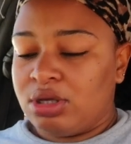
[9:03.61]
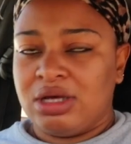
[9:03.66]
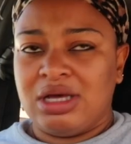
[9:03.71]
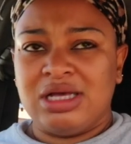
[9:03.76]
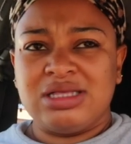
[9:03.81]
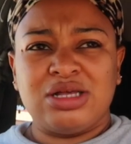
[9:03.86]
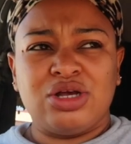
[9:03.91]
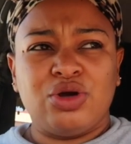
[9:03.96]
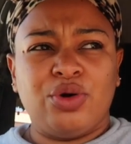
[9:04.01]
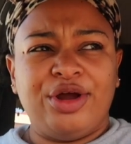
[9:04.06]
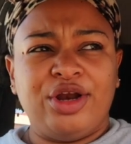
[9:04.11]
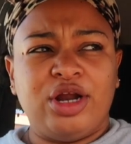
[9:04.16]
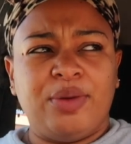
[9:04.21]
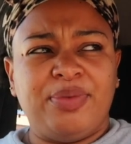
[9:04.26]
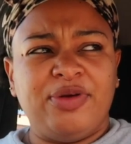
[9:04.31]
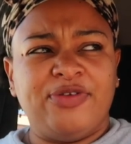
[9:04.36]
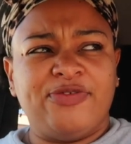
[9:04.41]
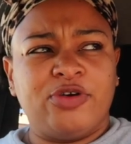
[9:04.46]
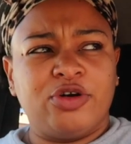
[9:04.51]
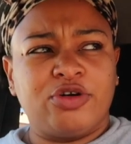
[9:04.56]
Is it going up
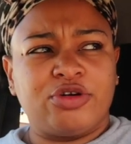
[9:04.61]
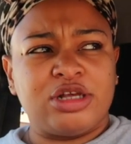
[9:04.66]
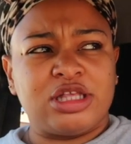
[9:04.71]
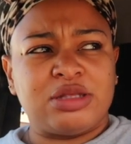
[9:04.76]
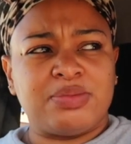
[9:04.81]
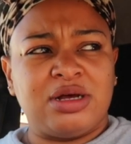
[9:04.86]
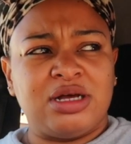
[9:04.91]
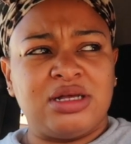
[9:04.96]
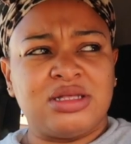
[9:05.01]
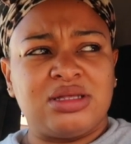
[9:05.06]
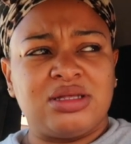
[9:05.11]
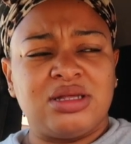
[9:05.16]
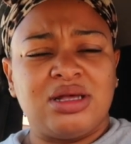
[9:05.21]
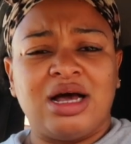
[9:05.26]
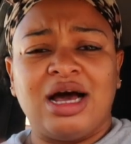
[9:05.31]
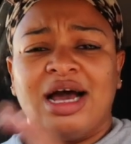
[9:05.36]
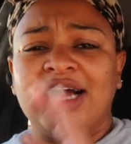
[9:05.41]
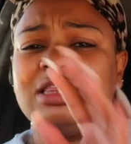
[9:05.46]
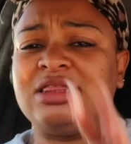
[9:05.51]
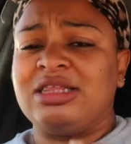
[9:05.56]
before Christmas?
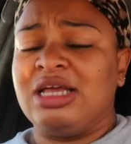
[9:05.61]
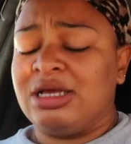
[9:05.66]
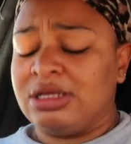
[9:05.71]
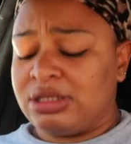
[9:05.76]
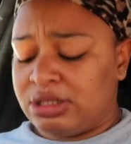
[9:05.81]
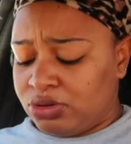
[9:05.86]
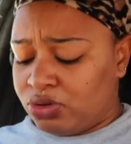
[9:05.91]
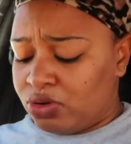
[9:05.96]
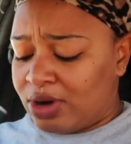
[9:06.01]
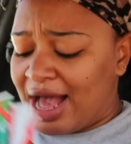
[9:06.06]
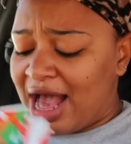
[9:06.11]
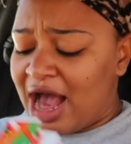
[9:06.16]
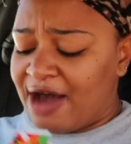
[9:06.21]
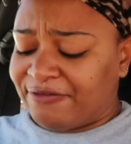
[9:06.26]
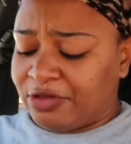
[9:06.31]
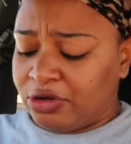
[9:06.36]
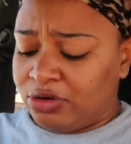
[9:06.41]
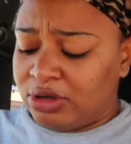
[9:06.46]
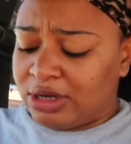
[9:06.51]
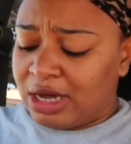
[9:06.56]
I think so. I have
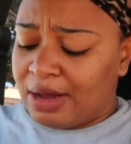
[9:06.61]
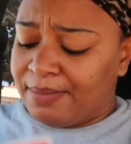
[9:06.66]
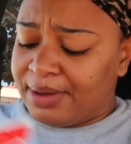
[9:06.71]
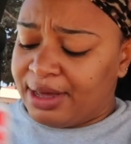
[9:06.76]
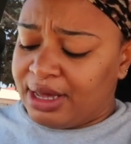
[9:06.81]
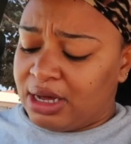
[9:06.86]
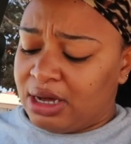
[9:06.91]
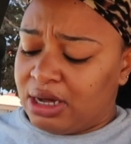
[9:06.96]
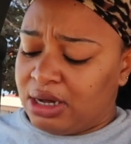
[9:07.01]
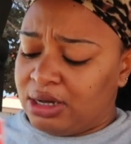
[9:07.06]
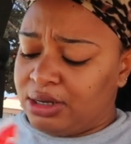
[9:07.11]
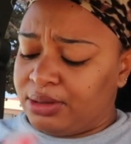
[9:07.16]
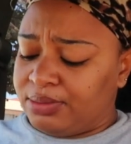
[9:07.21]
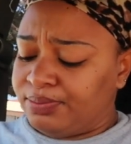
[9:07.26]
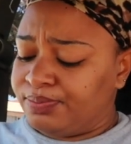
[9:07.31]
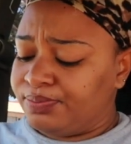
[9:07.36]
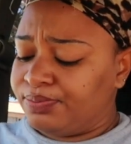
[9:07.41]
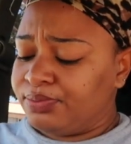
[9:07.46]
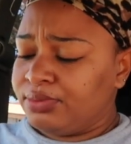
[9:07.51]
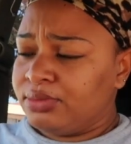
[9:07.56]
to look on my
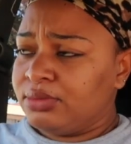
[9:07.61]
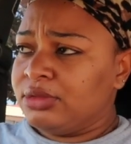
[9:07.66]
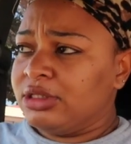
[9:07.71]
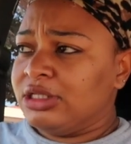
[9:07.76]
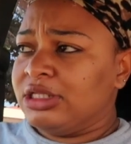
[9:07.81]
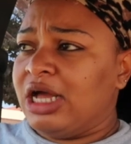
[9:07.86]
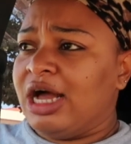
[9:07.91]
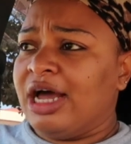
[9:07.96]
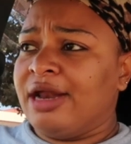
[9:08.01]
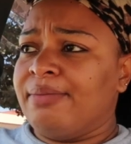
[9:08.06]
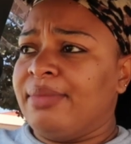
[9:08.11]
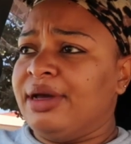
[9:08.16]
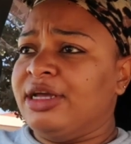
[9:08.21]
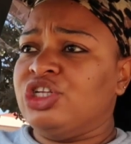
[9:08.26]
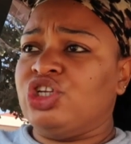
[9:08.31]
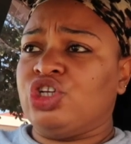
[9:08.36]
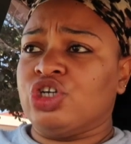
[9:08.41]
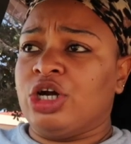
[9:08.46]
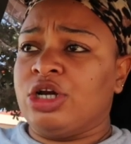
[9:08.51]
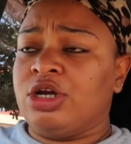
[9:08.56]

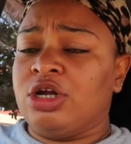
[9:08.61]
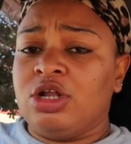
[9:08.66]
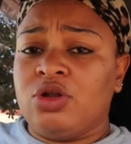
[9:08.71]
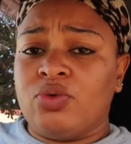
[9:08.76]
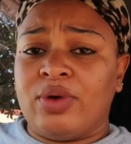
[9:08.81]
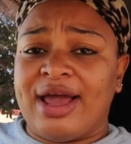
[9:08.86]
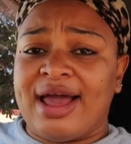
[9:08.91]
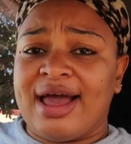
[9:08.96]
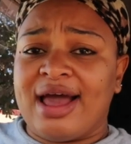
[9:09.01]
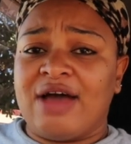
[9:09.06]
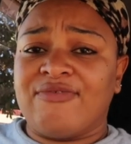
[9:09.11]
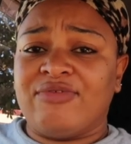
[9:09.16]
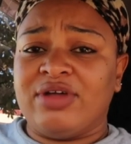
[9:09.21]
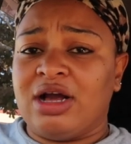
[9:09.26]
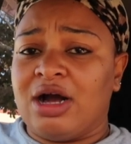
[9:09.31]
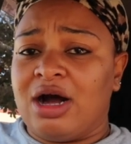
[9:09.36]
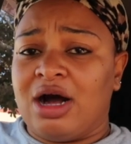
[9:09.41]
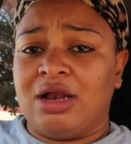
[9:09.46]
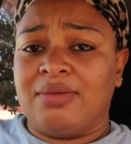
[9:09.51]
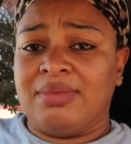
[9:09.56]
journal where I have
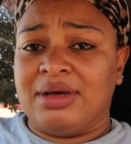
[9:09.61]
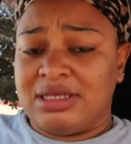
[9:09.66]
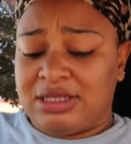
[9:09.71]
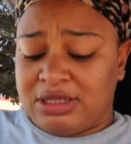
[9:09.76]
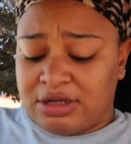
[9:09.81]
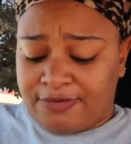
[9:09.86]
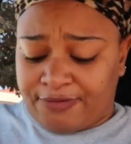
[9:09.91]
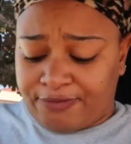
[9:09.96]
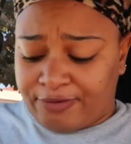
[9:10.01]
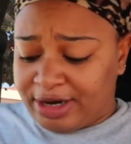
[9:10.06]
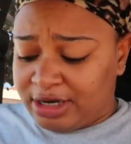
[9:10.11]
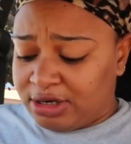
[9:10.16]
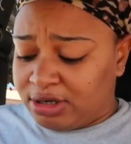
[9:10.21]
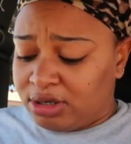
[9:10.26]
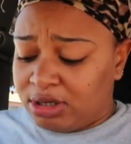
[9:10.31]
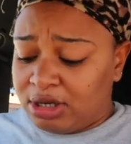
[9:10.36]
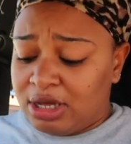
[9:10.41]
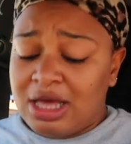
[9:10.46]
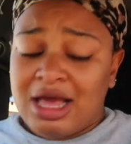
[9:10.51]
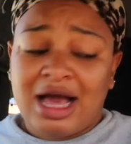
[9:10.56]
like all my stuff right
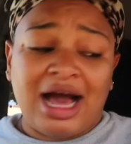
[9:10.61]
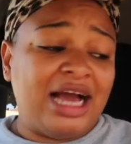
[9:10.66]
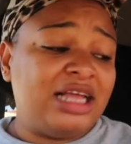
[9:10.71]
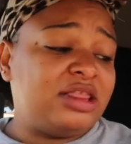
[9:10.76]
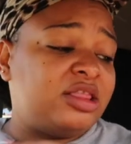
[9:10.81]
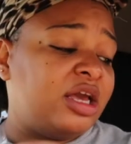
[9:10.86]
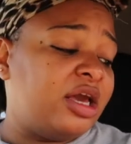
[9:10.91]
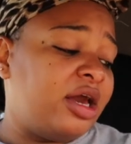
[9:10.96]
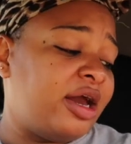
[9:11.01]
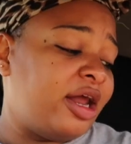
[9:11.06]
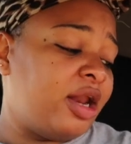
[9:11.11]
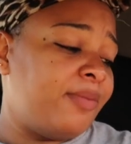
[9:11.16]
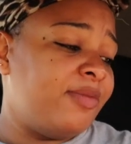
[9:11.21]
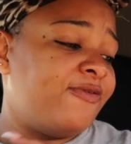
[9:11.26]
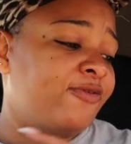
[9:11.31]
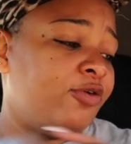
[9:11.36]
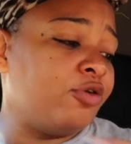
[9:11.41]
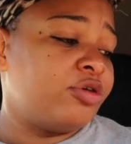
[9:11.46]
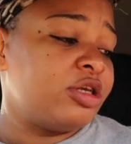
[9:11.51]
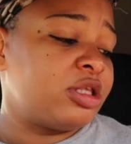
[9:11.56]
down. I think it's gonna be
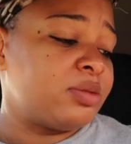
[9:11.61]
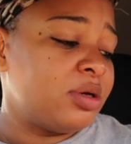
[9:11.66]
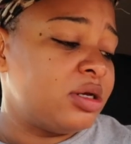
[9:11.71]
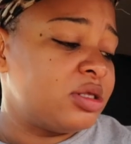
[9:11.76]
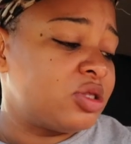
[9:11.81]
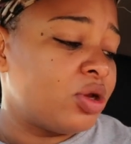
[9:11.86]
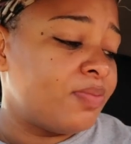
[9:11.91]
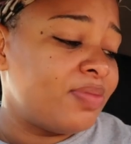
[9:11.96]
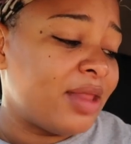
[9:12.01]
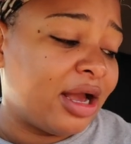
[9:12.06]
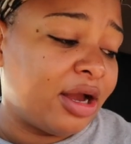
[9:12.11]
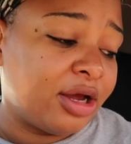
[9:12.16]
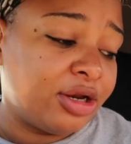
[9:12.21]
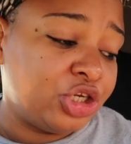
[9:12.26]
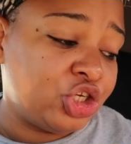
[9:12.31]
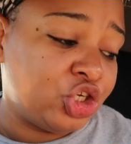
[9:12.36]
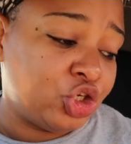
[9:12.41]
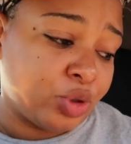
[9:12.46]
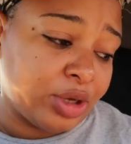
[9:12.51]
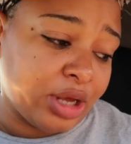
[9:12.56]
before Christmas, so I'm not
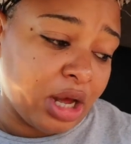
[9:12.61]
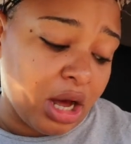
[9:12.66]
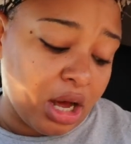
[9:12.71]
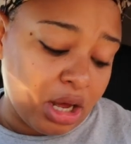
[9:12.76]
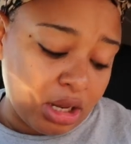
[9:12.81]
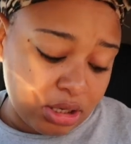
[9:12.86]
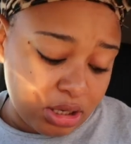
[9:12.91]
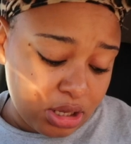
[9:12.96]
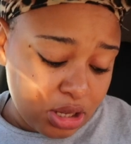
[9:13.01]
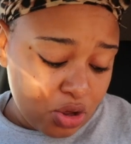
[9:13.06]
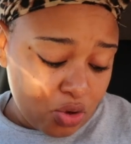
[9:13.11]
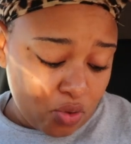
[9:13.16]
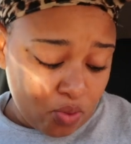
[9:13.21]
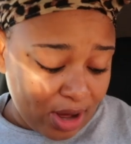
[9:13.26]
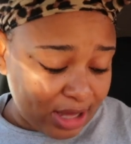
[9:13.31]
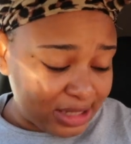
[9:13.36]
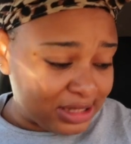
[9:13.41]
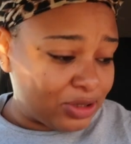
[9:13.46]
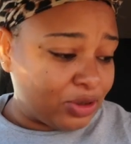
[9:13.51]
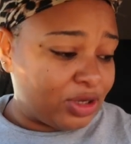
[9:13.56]
gonna show y'all
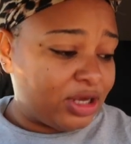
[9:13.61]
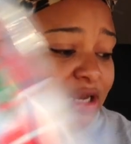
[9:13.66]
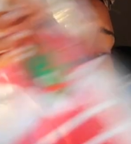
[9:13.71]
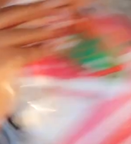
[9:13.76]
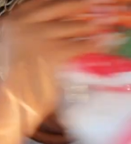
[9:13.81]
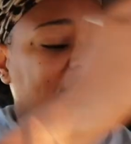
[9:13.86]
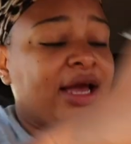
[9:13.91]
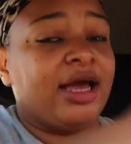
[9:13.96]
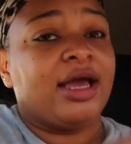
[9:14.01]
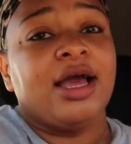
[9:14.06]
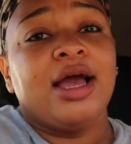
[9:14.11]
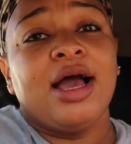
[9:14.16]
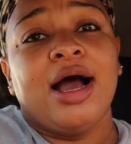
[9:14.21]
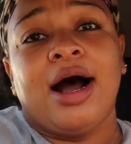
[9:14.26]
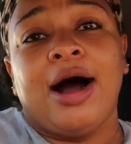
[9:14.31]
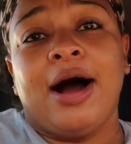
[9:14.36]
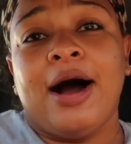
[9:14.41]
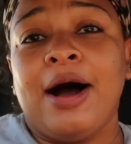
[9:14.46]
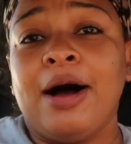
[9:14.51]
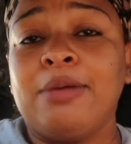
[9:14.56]
what it's looking like.
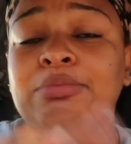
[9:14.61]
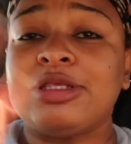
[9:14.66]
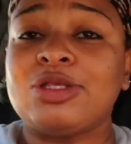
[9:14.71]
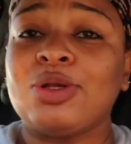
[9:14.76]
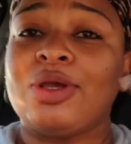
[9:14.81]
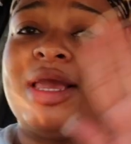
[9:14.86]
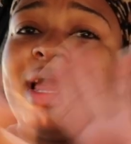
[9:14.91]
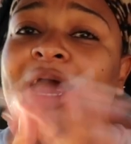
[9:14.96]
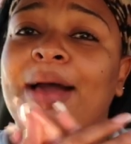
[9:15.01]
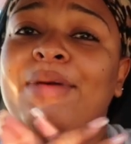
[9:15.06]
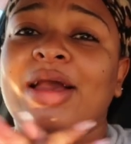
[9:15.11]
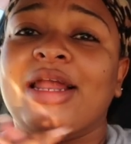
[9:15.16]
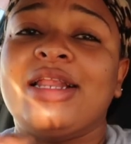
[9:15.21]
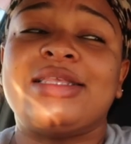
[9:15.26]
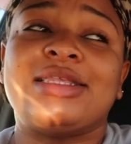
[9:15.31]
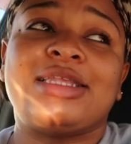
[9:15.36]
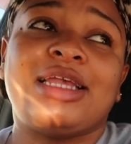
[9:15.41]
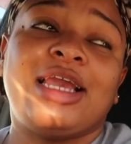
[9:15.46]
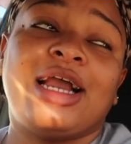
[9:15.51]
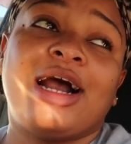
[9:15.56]
So yeah, I'm gonna
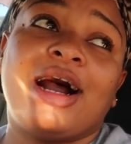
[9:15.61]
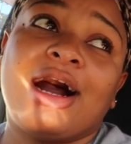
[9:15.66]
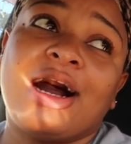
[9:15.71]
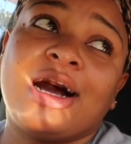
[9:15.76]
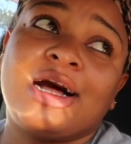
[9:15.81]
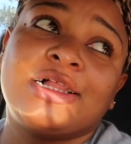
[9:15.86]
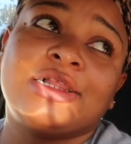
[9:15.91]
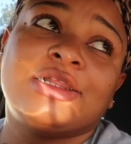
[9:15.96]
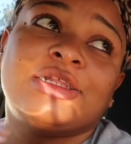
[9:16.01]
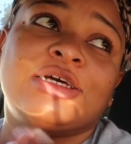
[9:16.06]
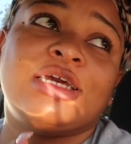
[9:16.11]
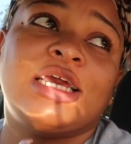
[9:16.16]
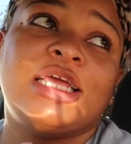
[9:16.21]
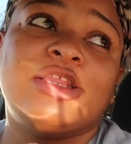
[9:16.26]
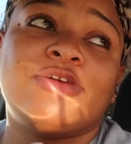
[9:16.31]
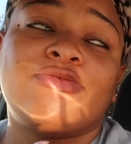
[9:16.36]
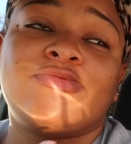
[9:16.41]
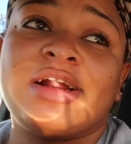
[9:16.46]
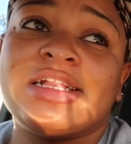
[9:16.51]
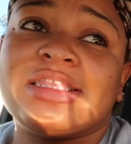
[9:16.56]
see y'all in
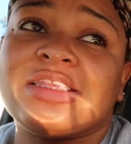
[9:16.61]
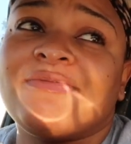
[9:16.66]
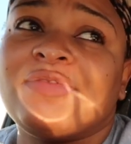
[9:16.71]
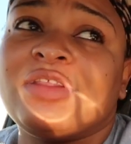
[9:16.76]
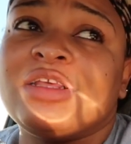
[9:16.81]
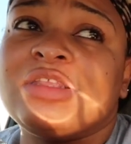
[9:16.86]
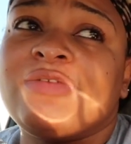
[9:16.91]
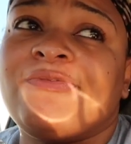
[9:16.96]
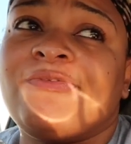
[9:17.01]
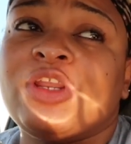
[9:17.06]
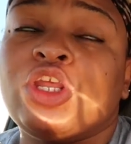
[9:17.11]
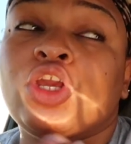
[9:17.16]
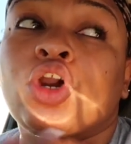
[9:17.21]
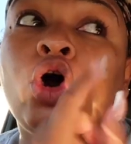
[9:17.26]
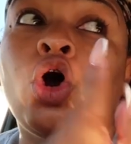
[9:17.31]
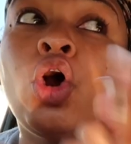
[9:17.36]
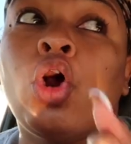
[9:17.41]
the rest of this video.